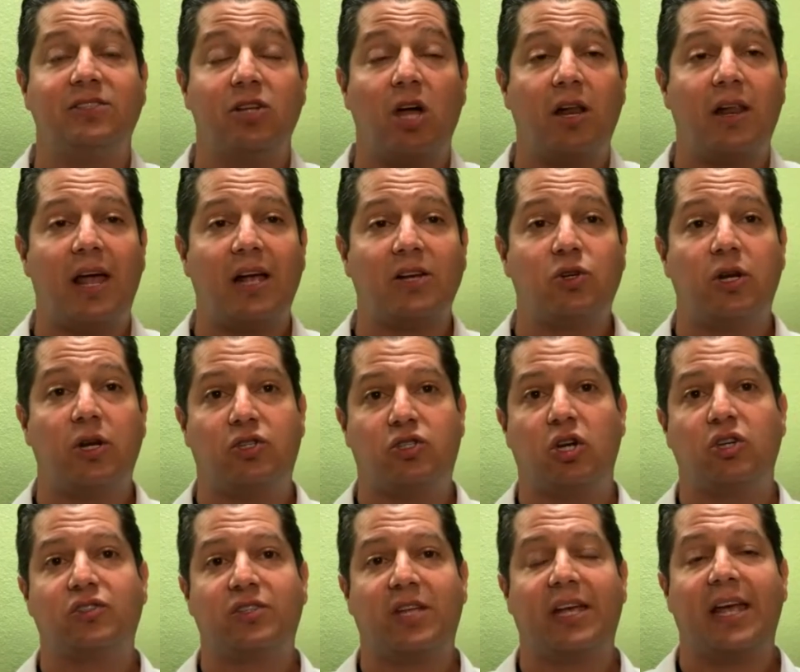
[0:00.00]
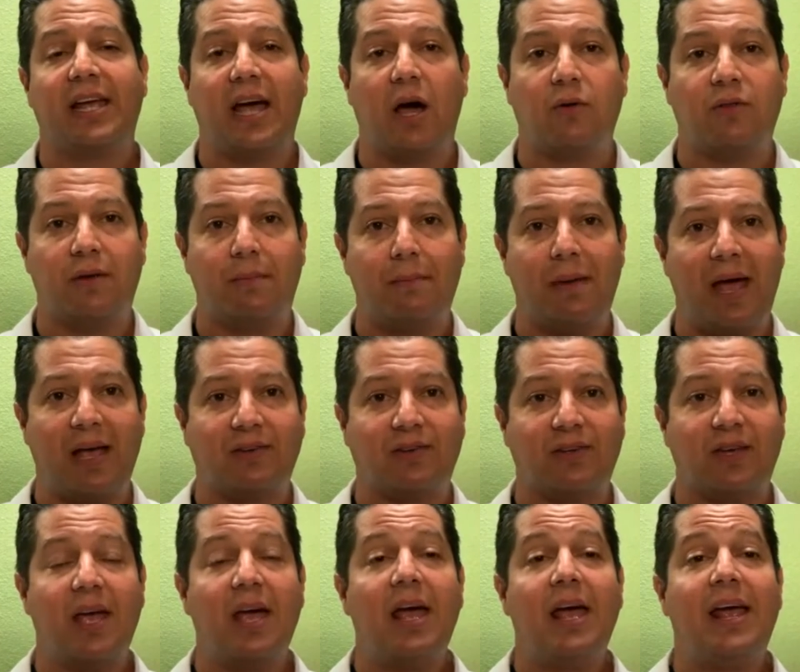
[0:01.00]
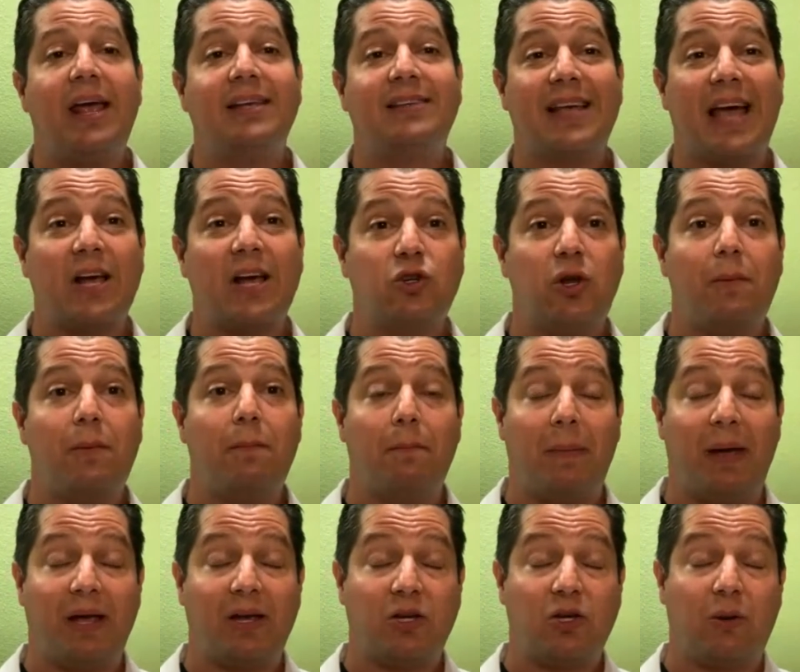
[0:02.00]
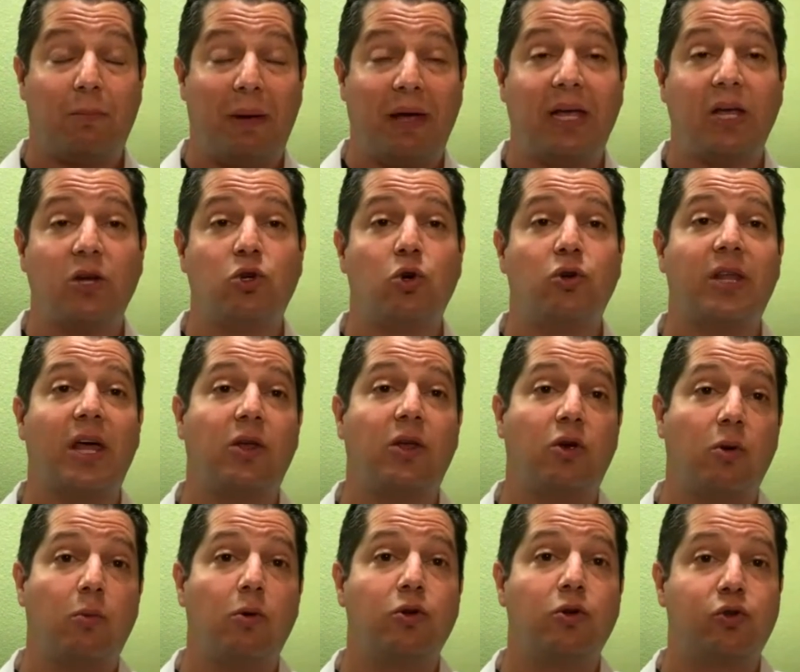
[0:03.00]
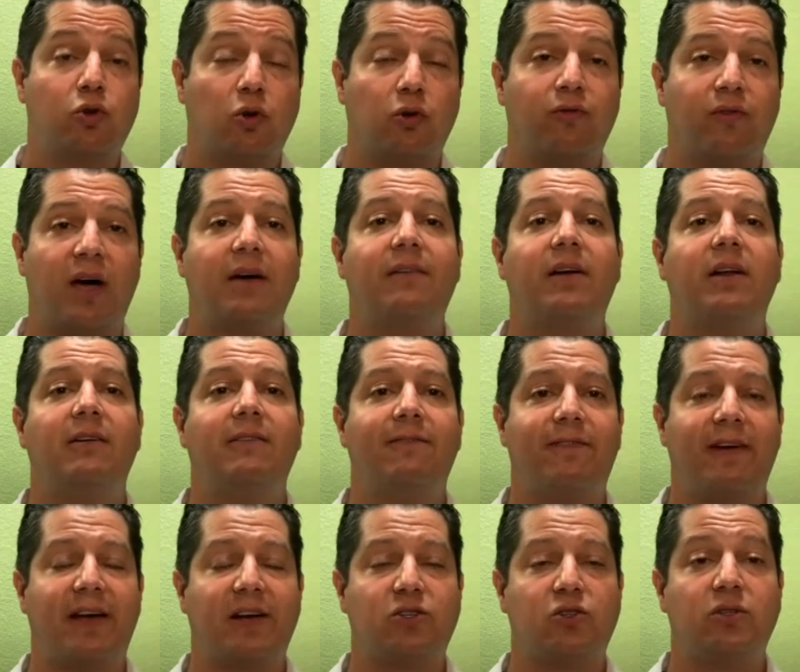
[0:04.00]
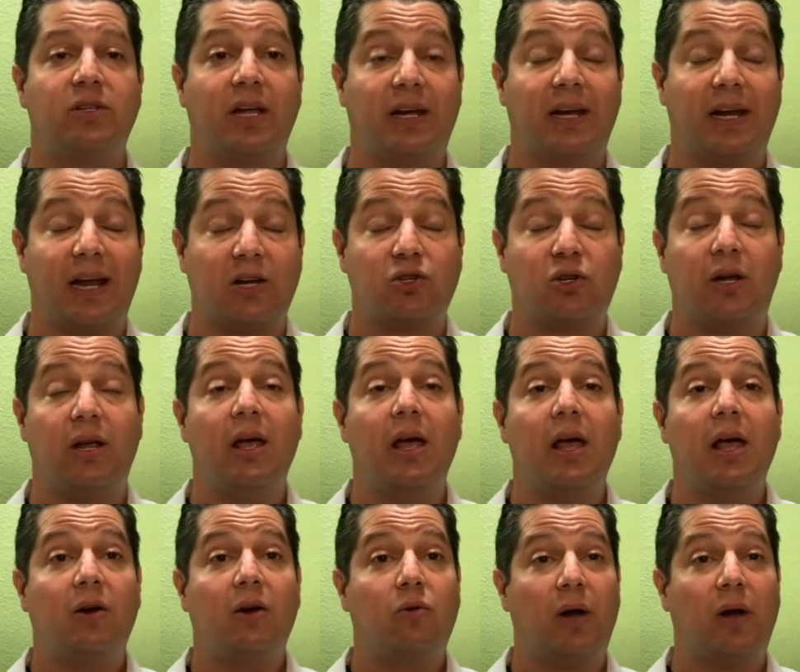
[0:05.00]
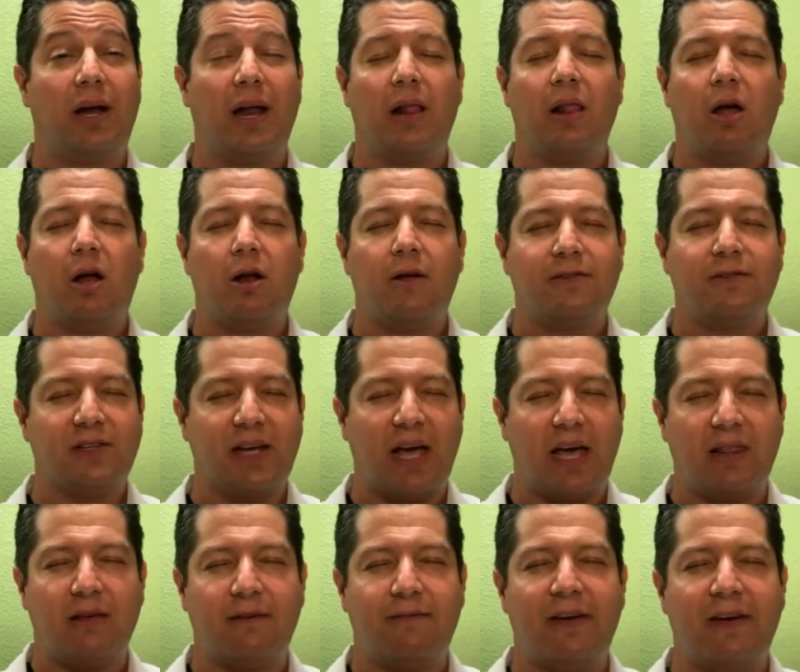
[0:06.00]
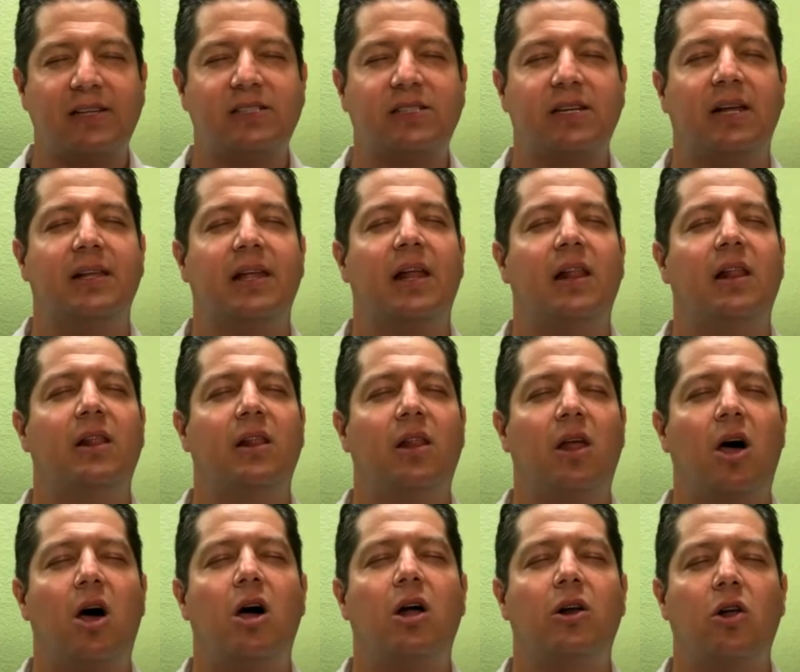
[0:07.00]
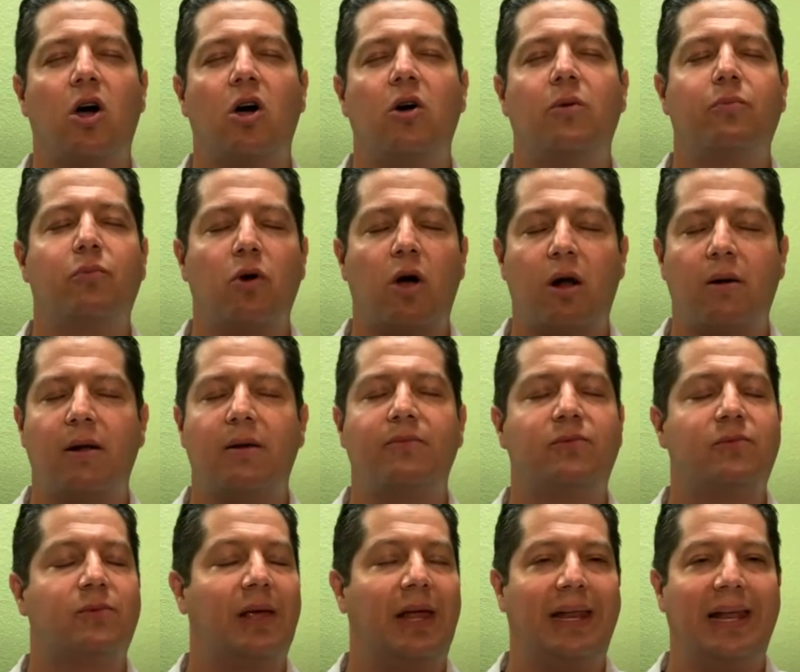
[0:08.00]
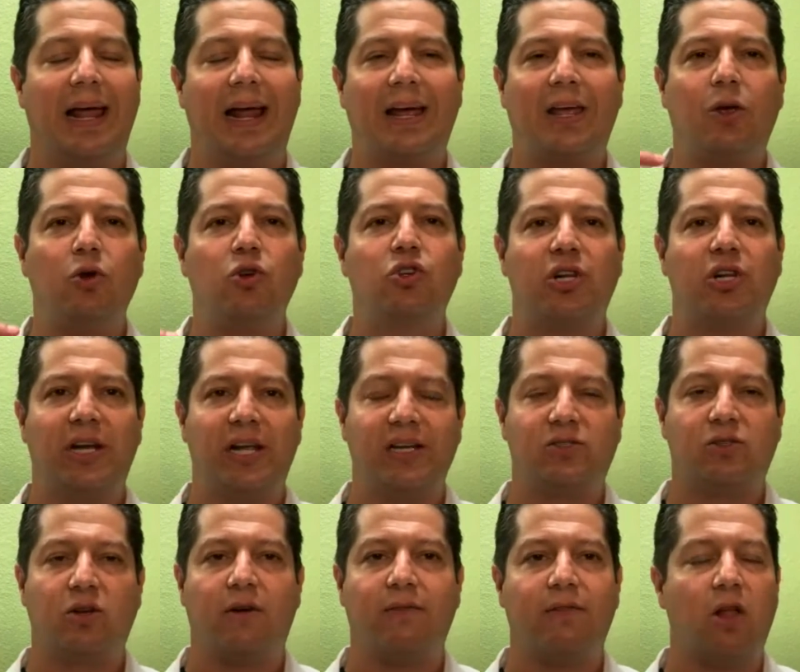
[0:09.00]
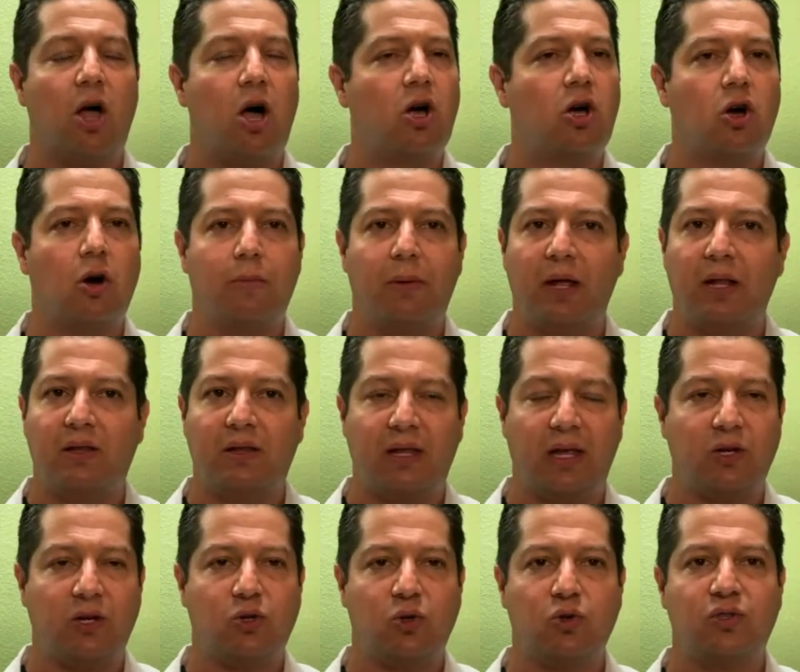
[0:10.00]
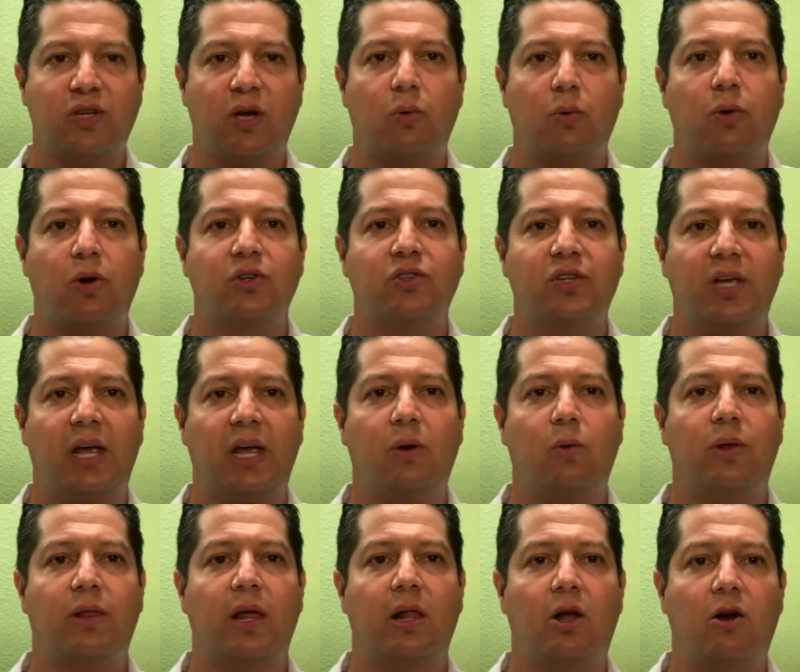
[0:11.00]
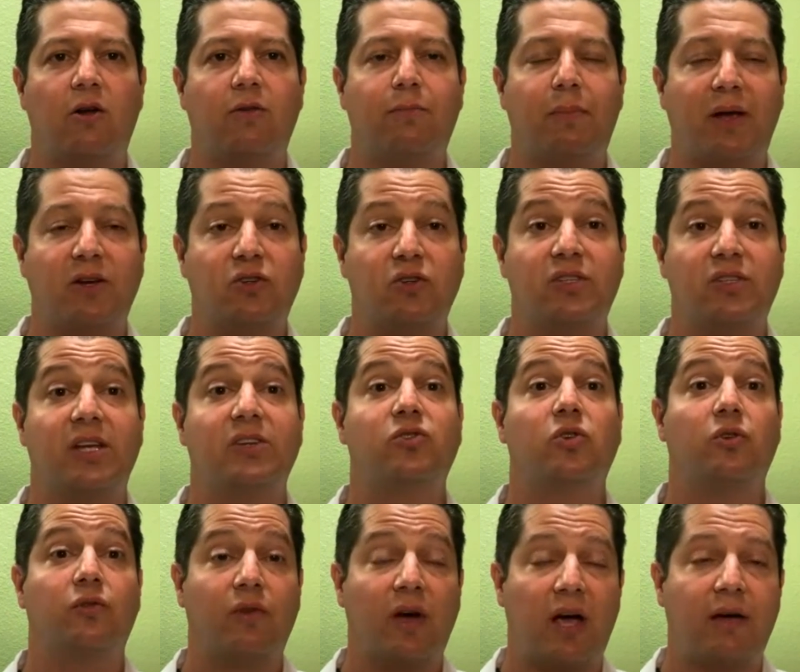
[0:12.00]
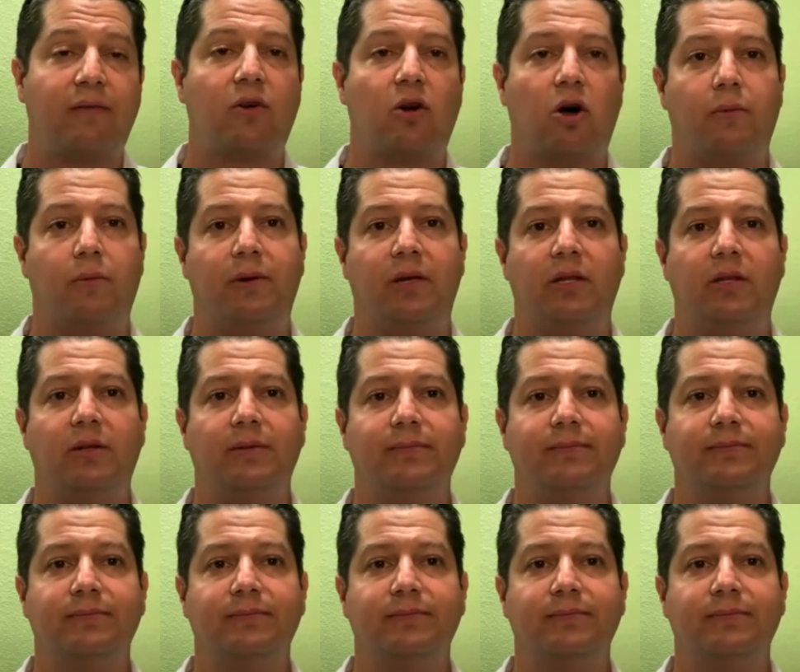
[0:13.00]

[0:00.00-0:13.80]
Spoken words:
it's not actually just taking out the mask. It's actually making sure that you will survive an infection that can actually create a lot of side effects and a long problem and a huge list of long COVID issues that we're seeing with a lot of patients that survive COVID.